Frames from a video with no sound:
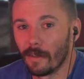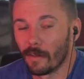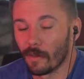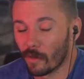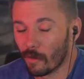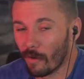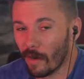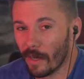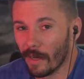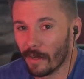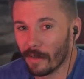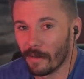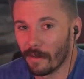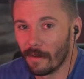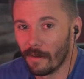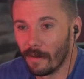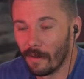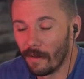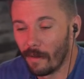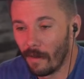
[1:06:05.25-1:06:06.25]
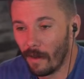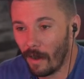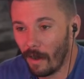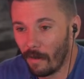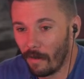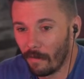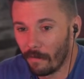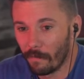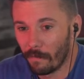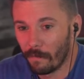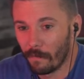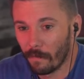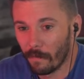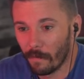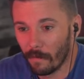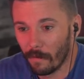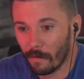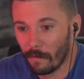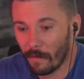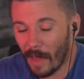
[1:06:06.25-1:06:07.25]
the credit of
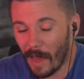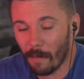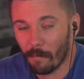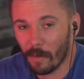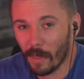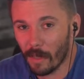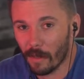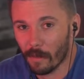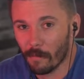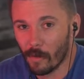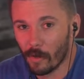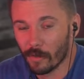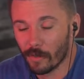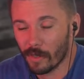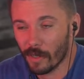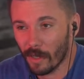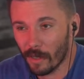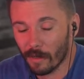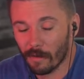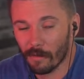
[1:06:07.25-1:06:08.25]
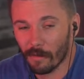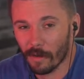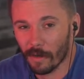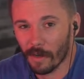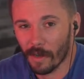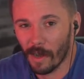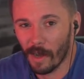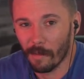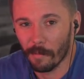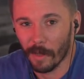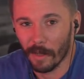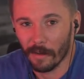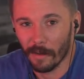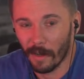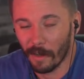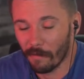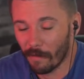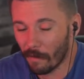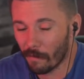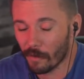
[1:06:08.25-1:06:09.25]
that being the most ignorant comment
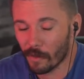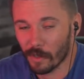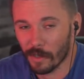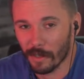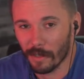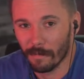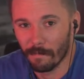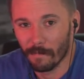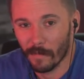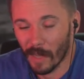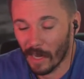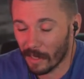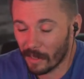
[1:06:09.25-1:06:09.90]
I've ever seen.